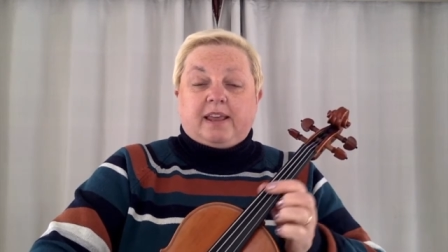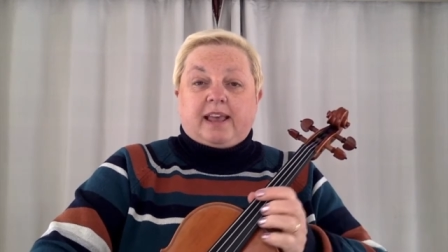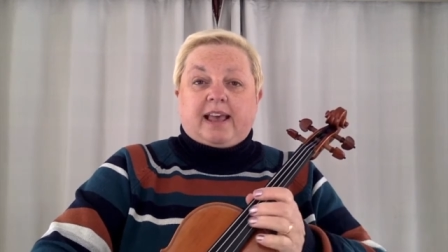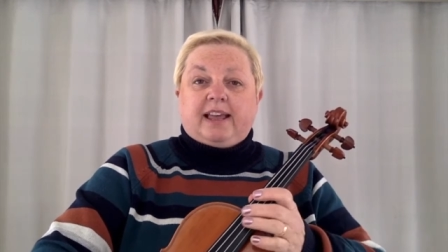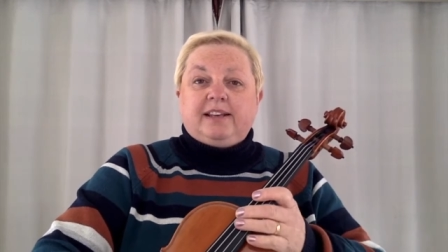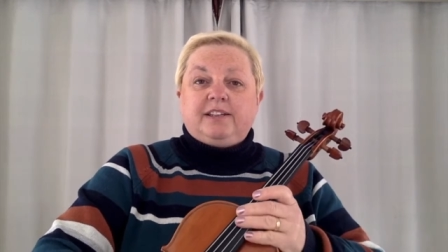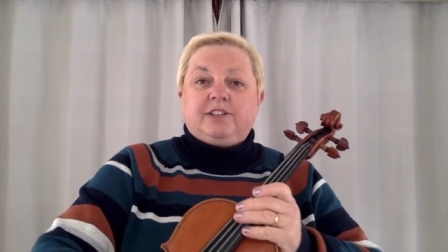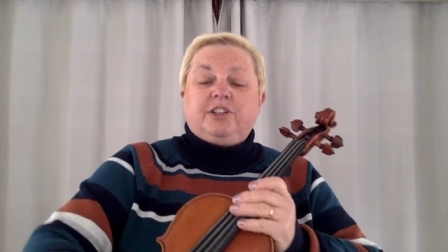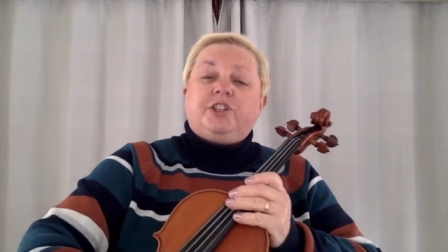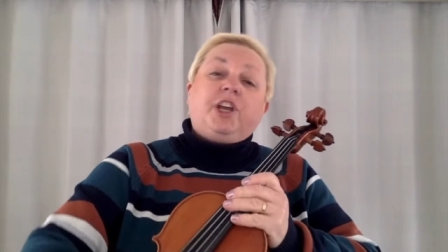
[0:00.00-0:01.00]
And
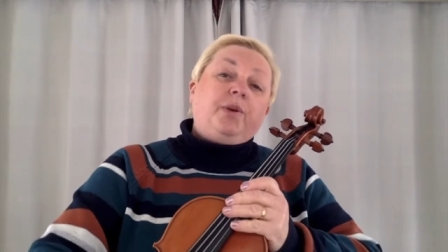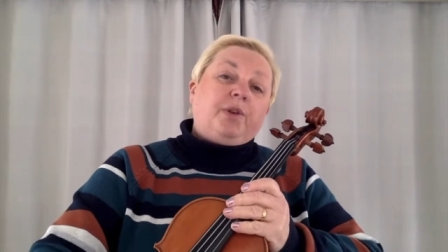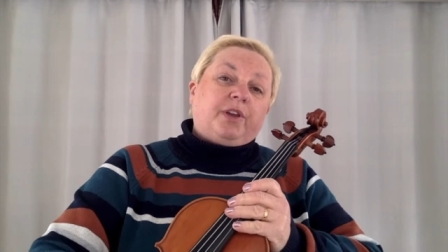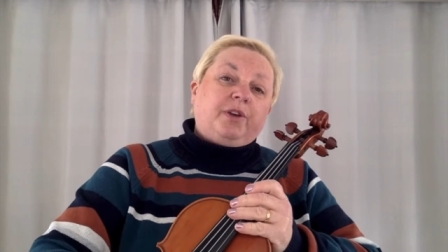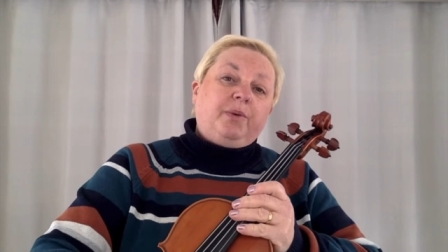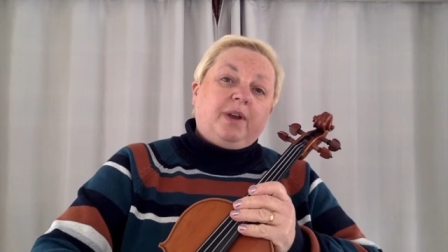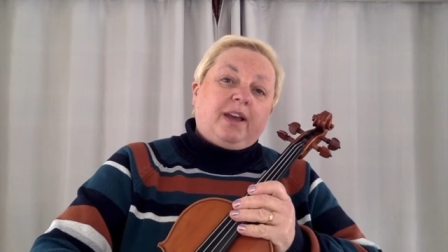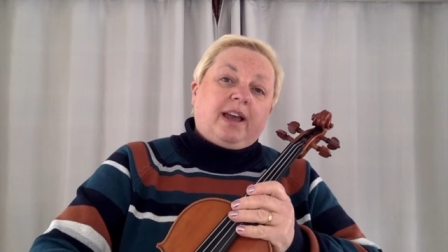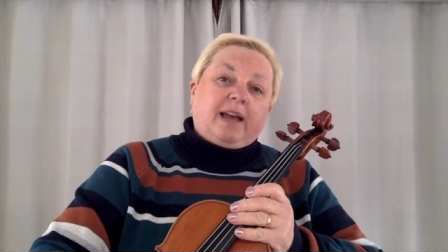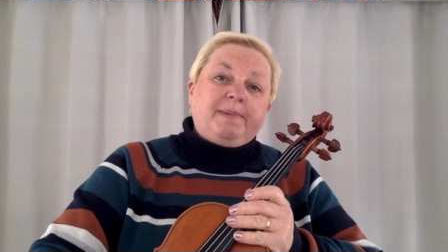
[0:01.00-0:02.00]
to show you,
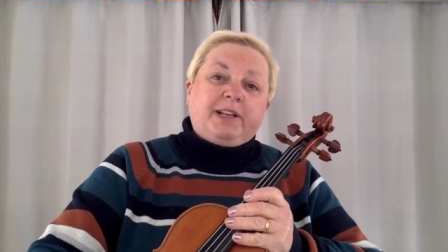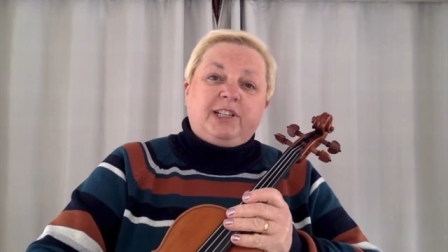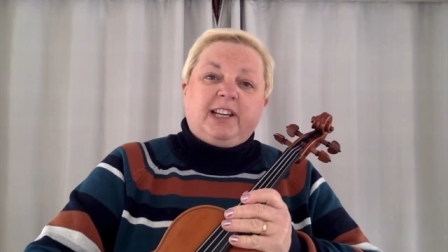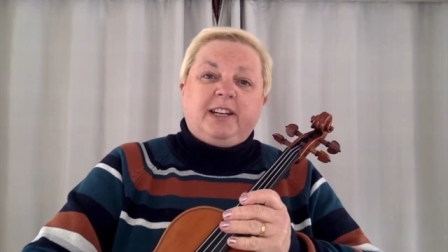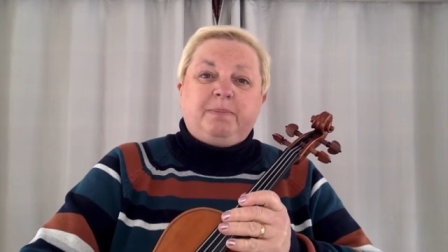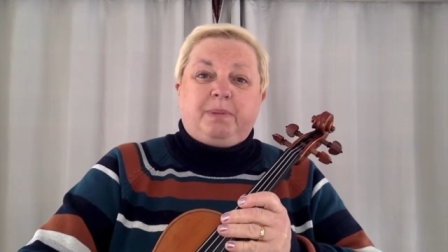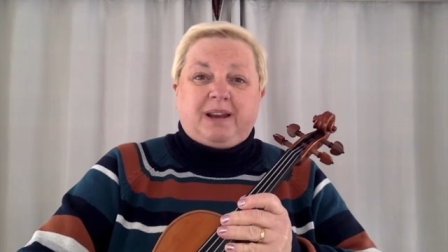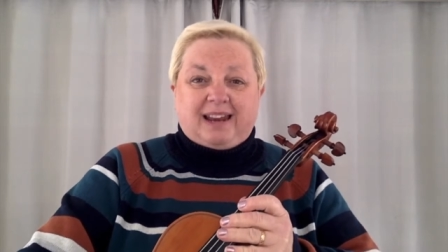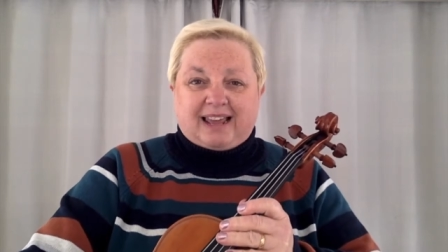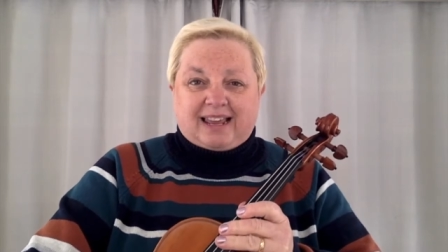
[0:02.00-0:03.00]
I'm actually going to
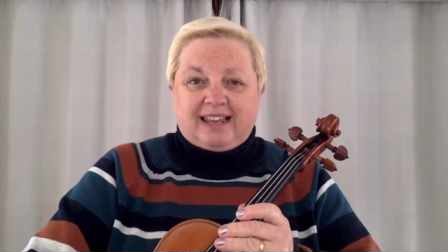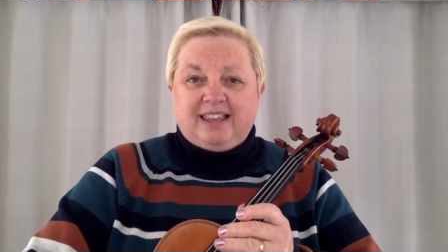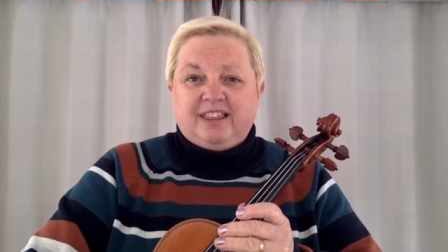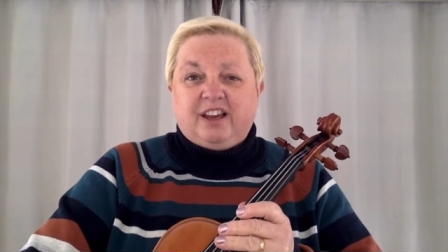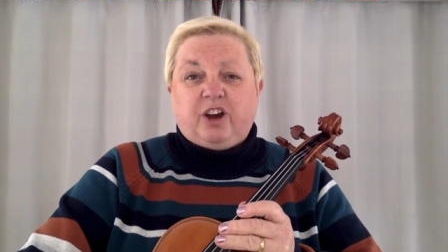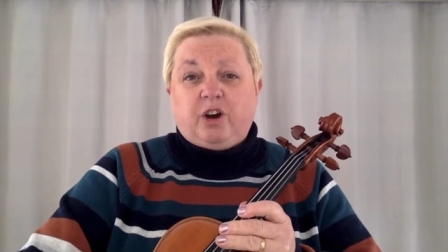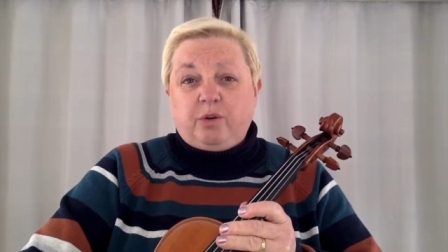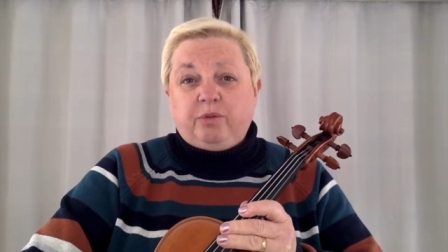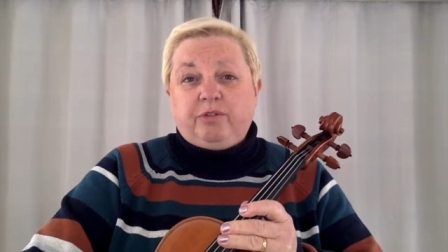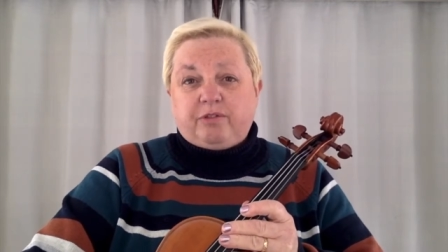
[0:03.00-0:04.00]
play the whole
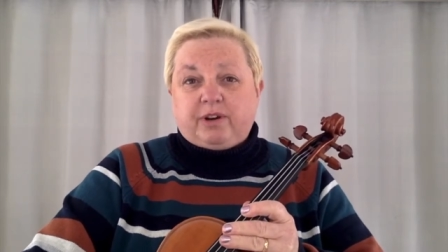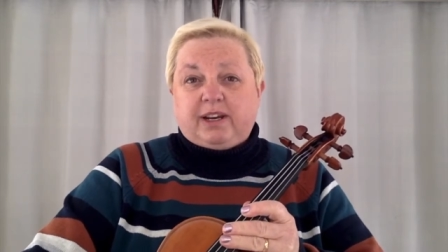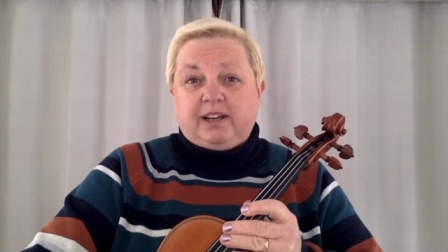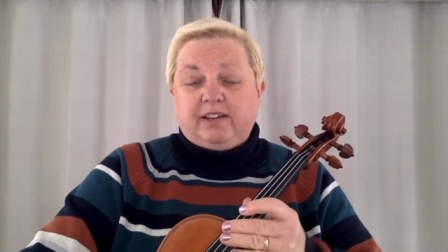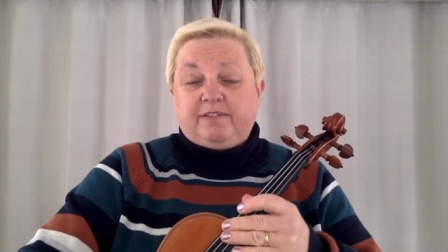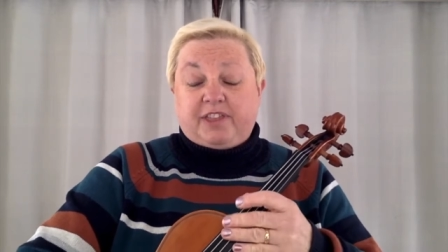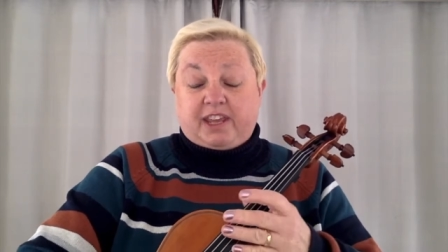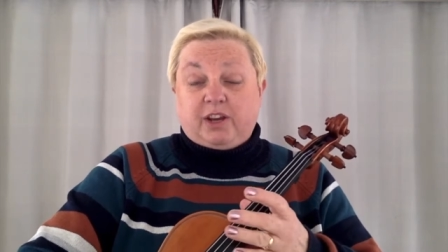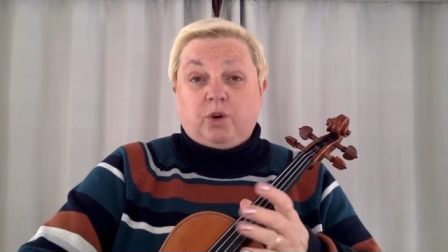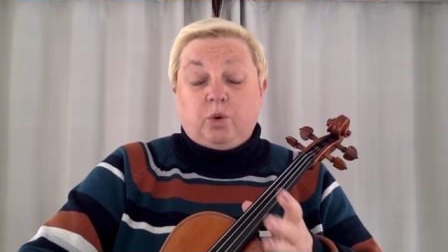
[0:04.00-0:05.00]

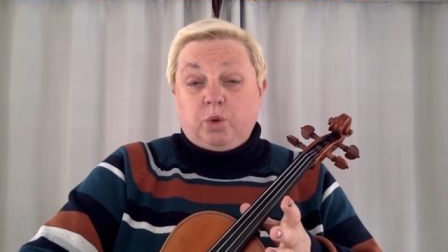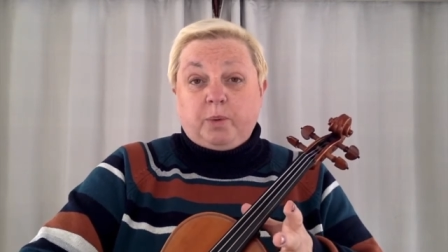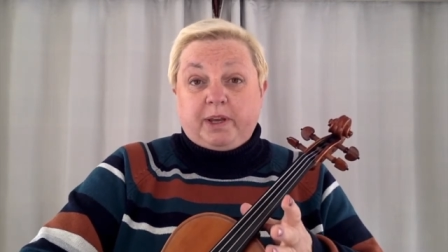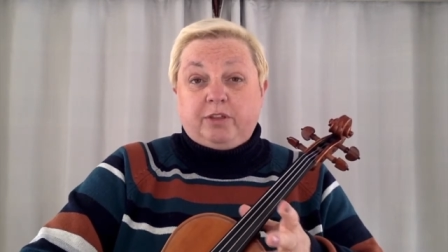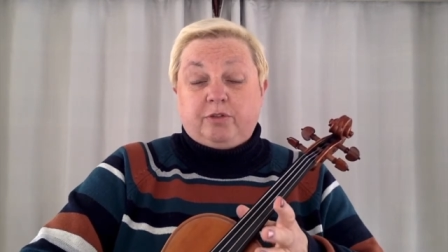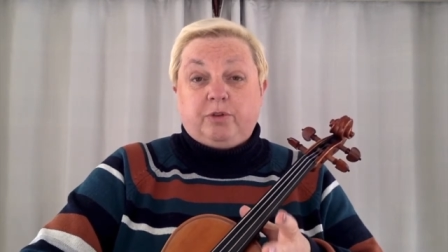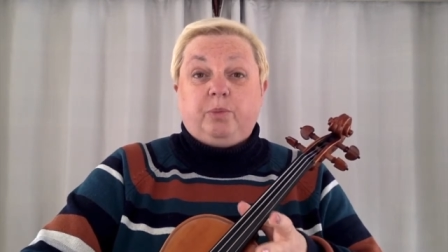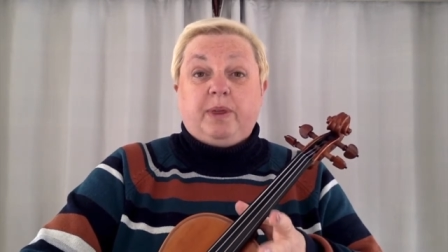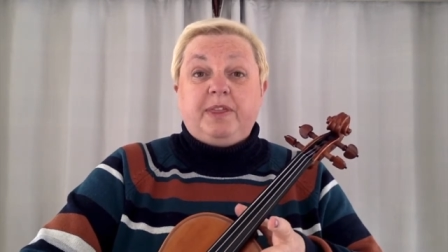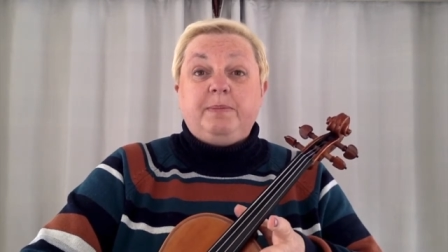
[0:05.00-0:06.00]
thing all the way through
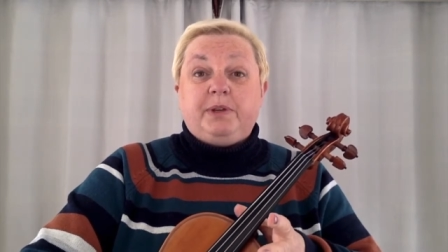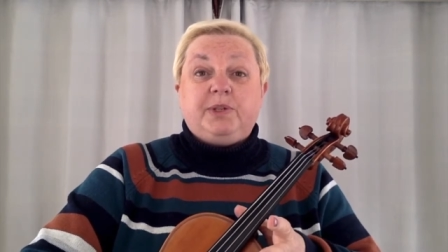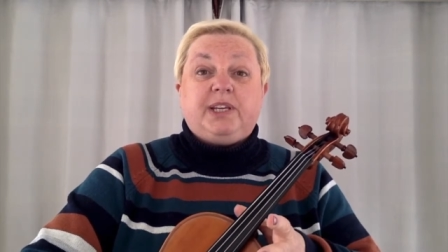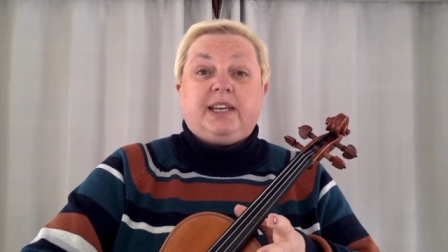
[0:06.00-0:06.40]
with the music,